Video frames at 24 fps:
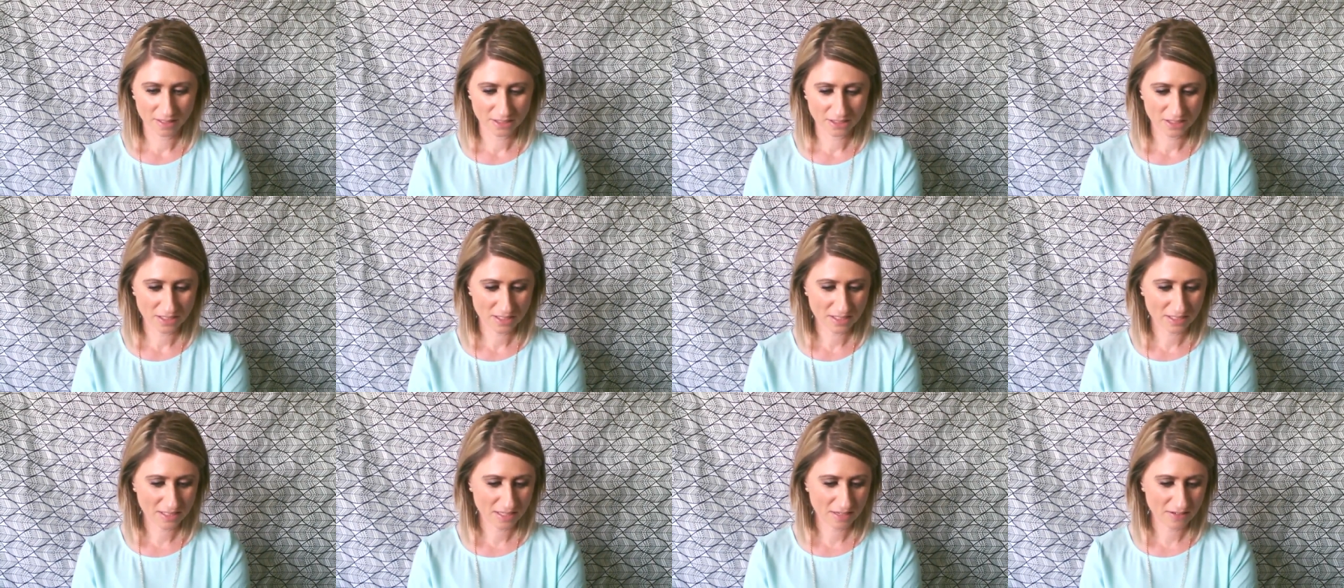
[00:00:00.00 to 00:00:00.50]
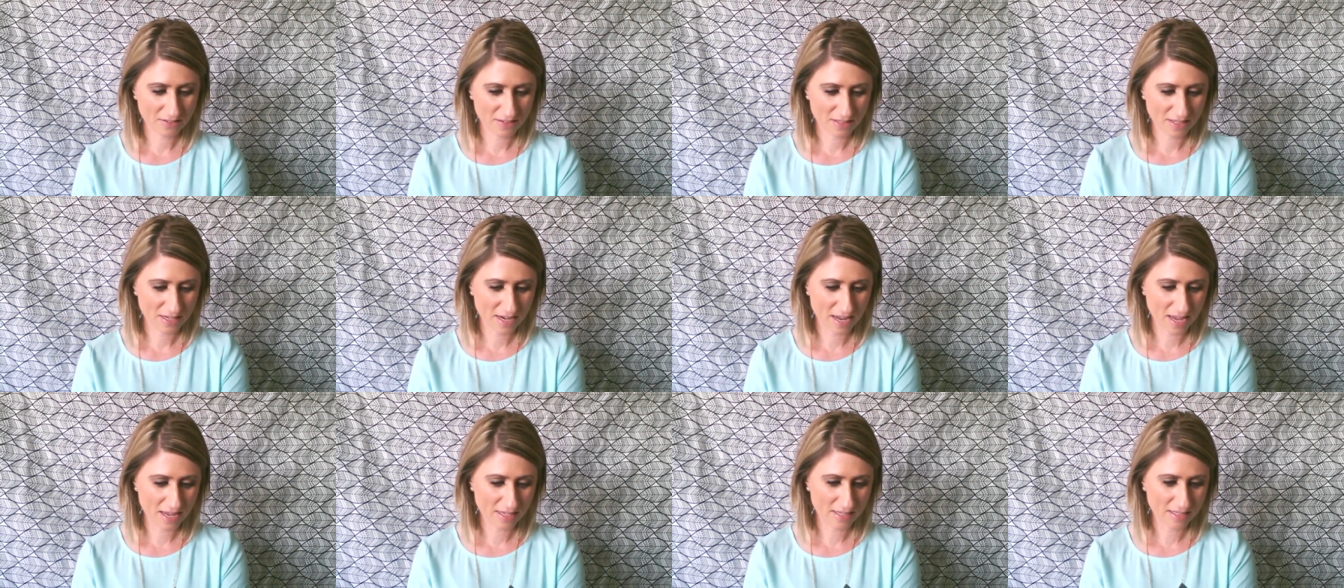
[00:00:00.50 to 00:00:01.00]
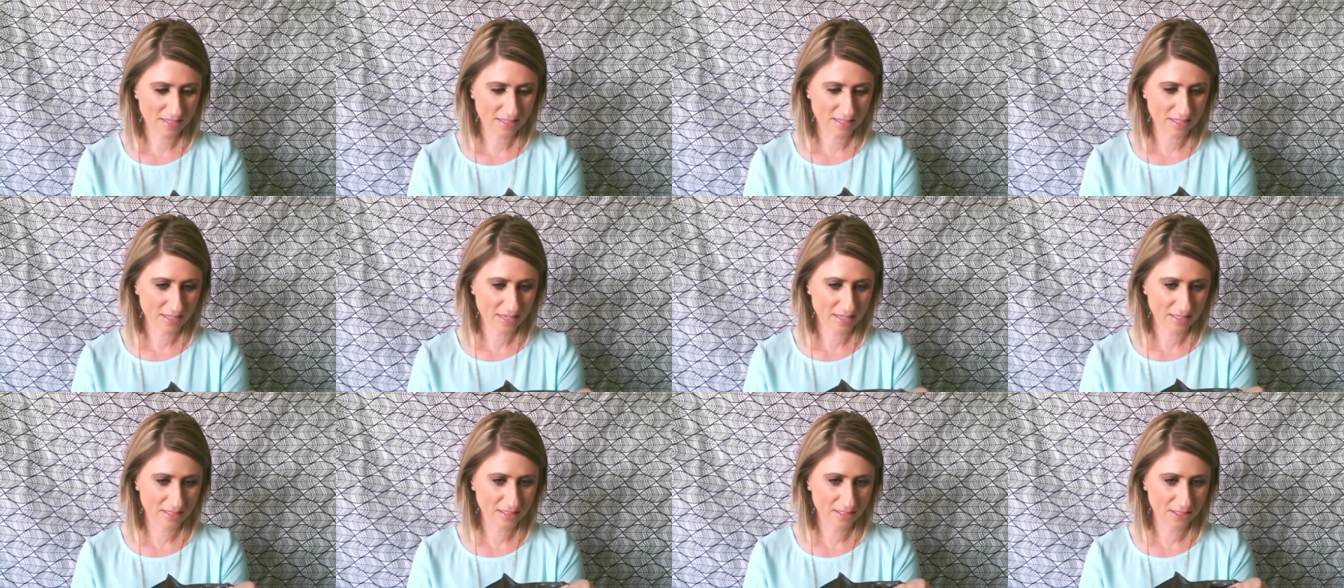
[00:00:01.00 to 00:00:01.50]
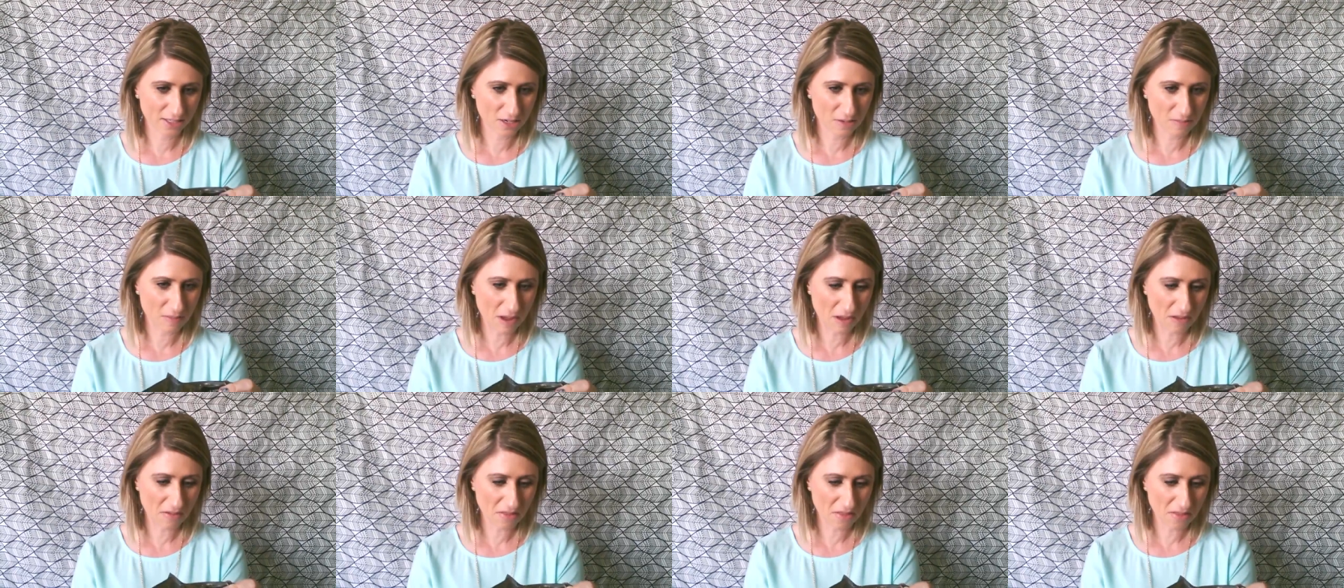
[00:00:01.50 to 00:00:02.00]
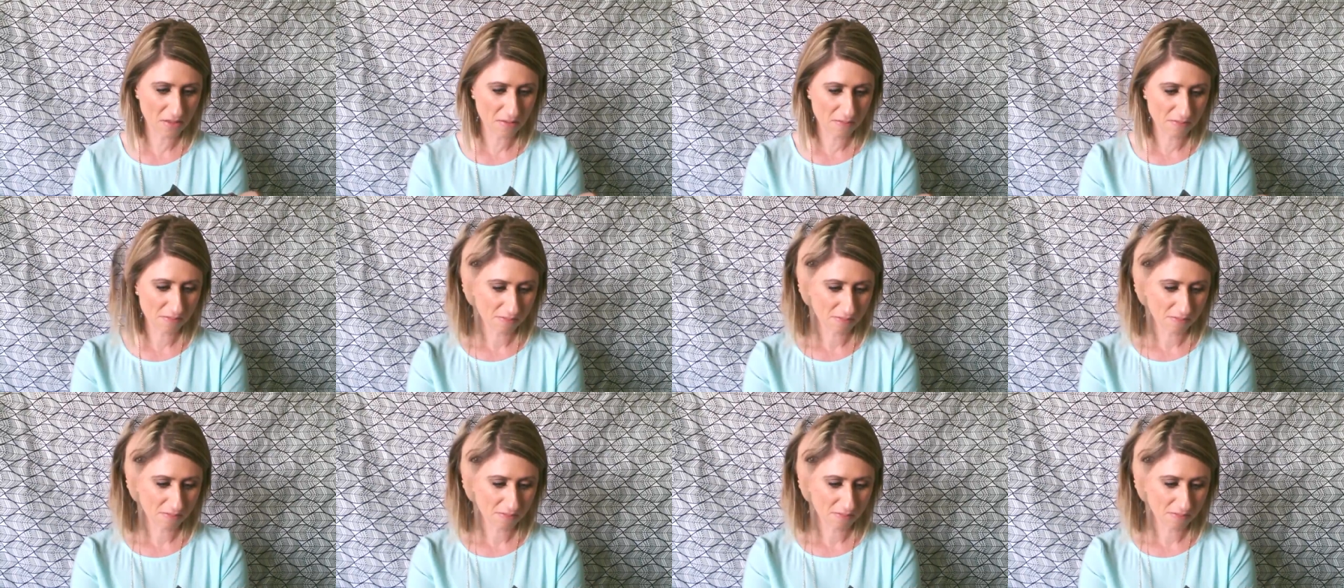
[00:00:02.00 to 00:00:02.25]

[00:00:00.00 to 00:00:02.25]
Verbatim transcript: Just leaves a nasty taste in your mouth.